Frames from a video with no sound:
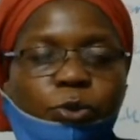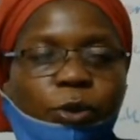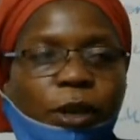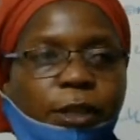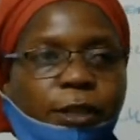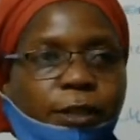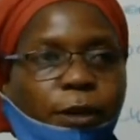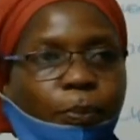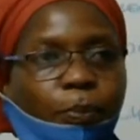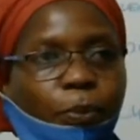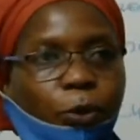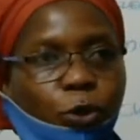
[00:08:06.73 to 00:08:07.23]
We are
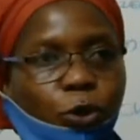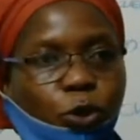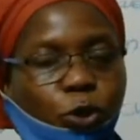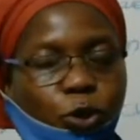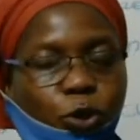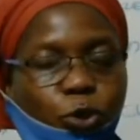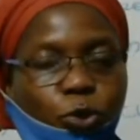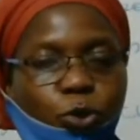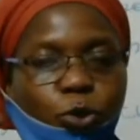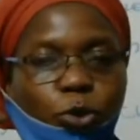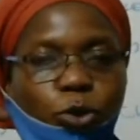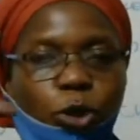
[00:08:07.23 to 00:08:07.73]
supposed
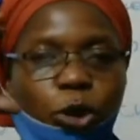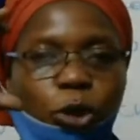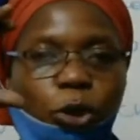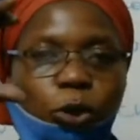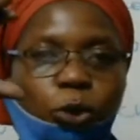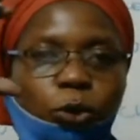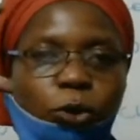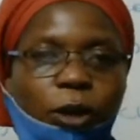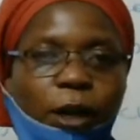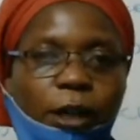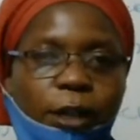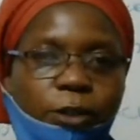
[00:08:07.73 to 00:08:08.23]
to
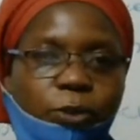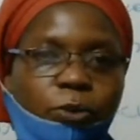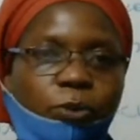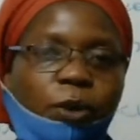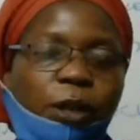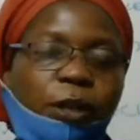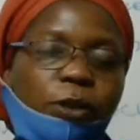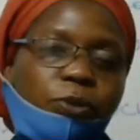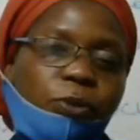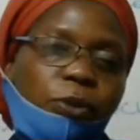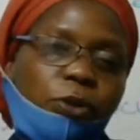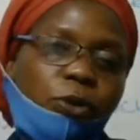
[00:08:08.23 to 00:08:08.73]
look at
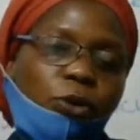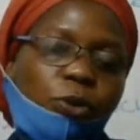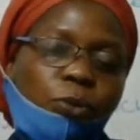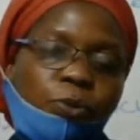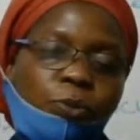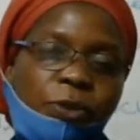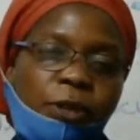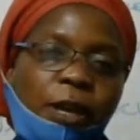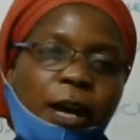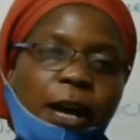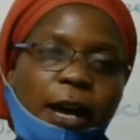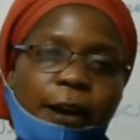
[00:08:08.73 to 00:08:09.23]
what we
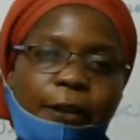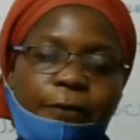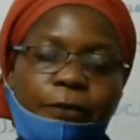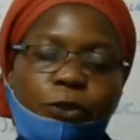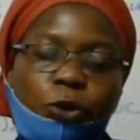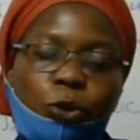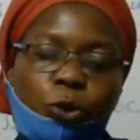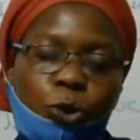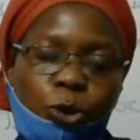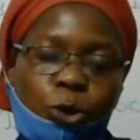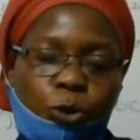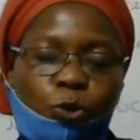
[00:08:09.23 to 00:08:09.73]
observed
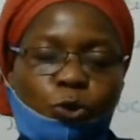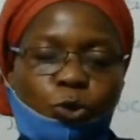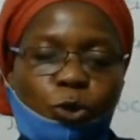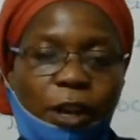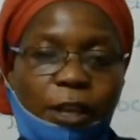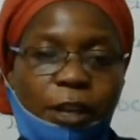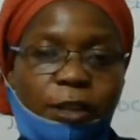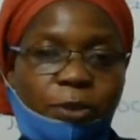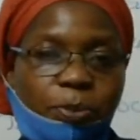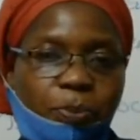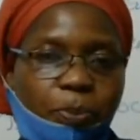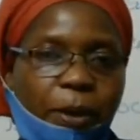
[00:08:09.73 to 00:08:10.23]
or
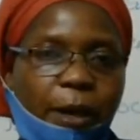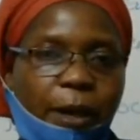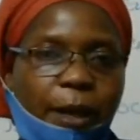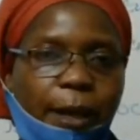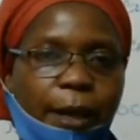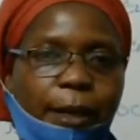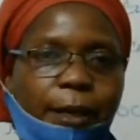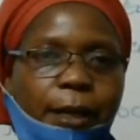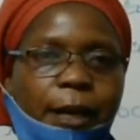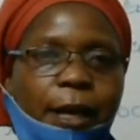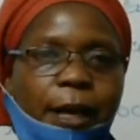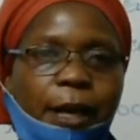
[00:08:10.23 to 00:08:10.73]

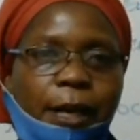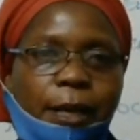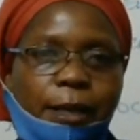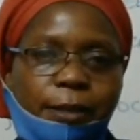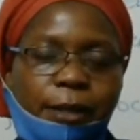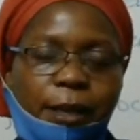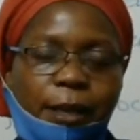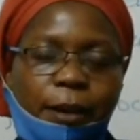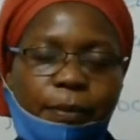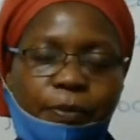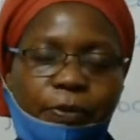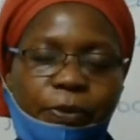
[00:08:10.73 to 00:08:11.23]
transpired.
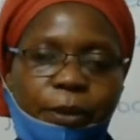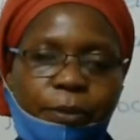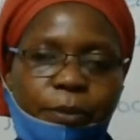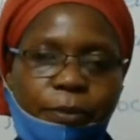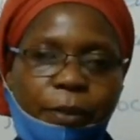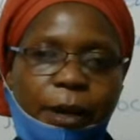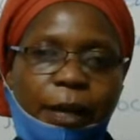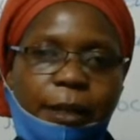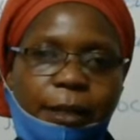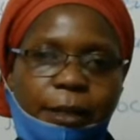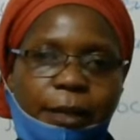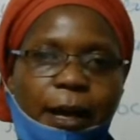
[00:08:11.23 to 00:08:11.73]
Something
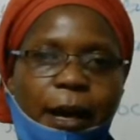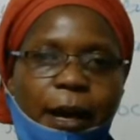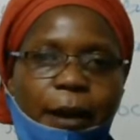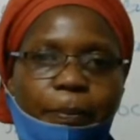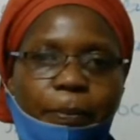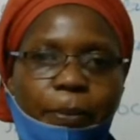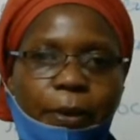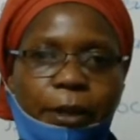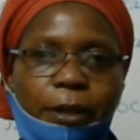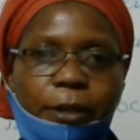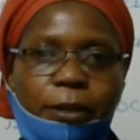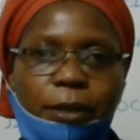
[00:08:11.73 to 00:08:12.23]
might
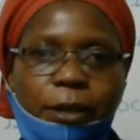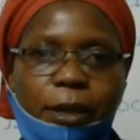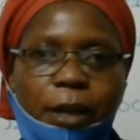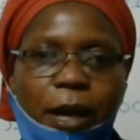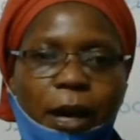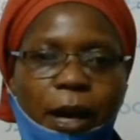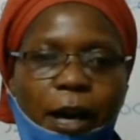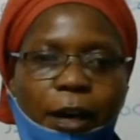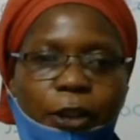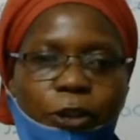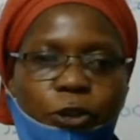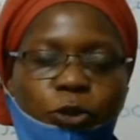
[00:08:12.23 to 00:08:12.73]
happen,
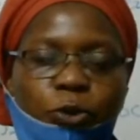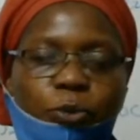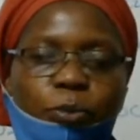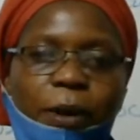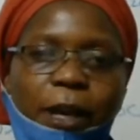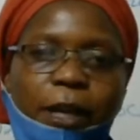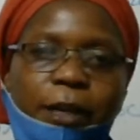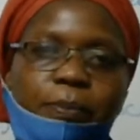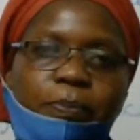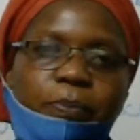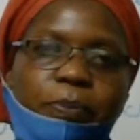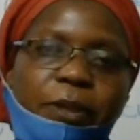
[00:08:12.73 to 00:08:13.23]
and you
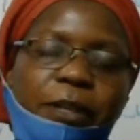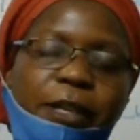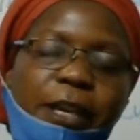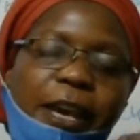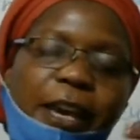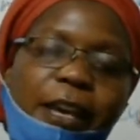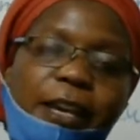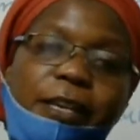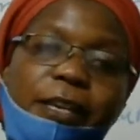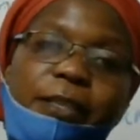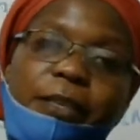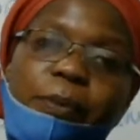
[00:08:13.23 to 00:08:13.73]
might be
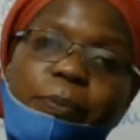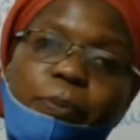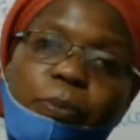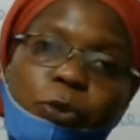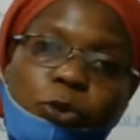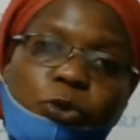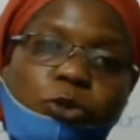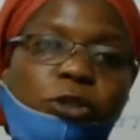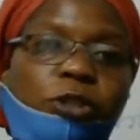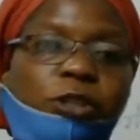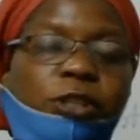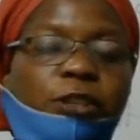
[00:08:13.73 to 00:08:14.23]
either
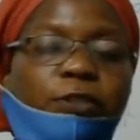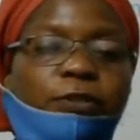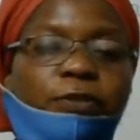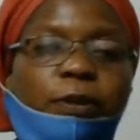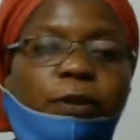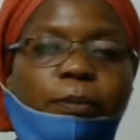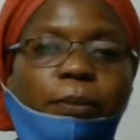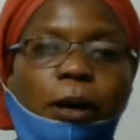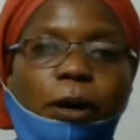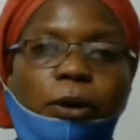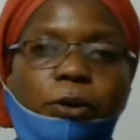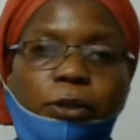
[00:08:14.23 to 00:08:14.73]
positive
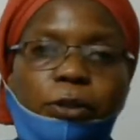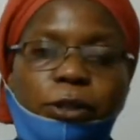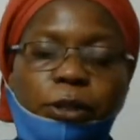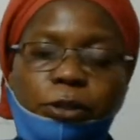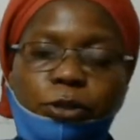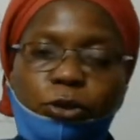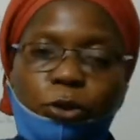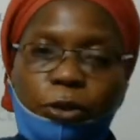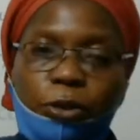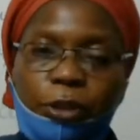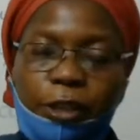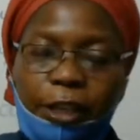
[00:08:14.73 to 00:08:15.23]
about
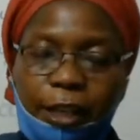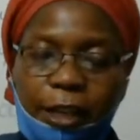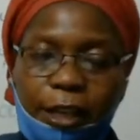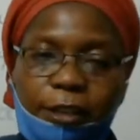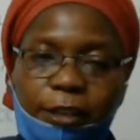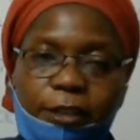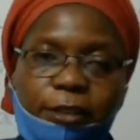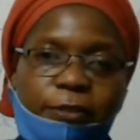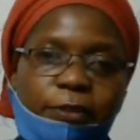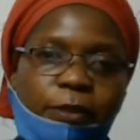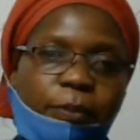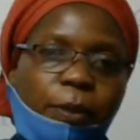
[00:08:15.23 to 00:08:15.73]
it or
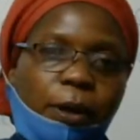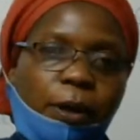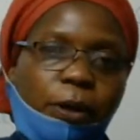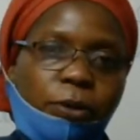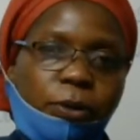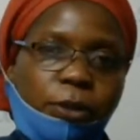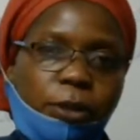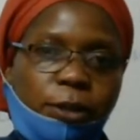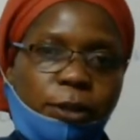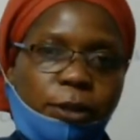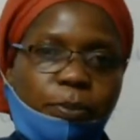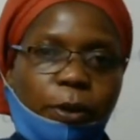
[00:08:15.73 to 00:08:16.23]
negative
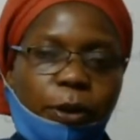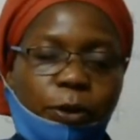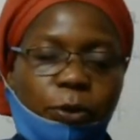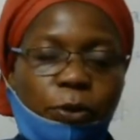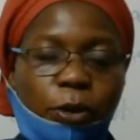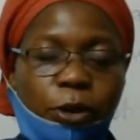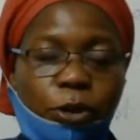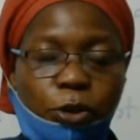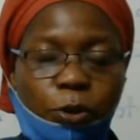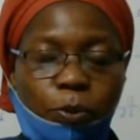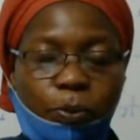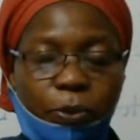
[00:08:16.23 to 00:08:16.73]
about it. But
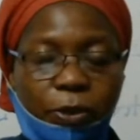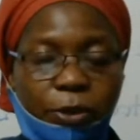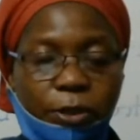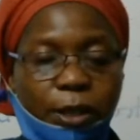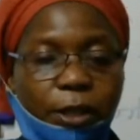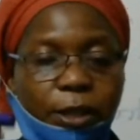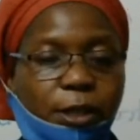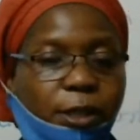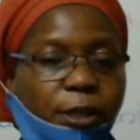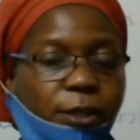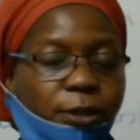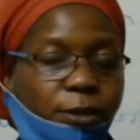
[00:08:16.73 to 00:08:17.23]
when you're
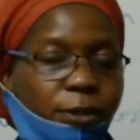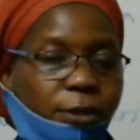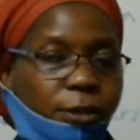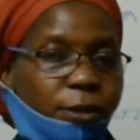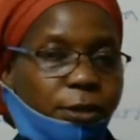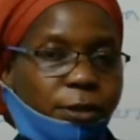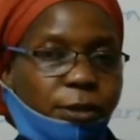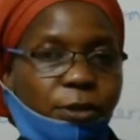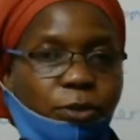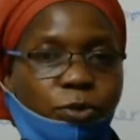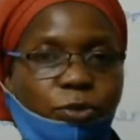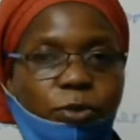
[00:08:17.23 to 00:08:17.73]
presenting
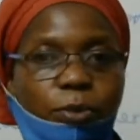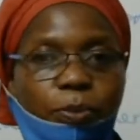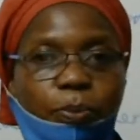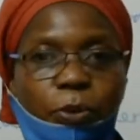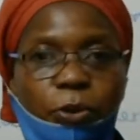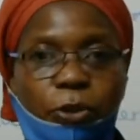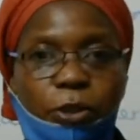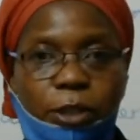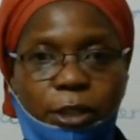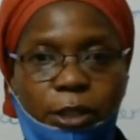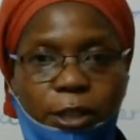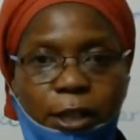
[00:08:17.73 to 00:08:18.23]
this
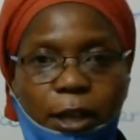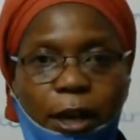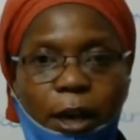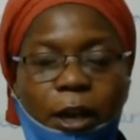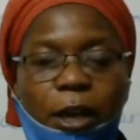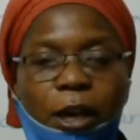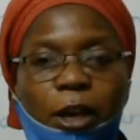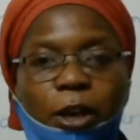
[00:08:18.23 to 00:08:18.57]
report here,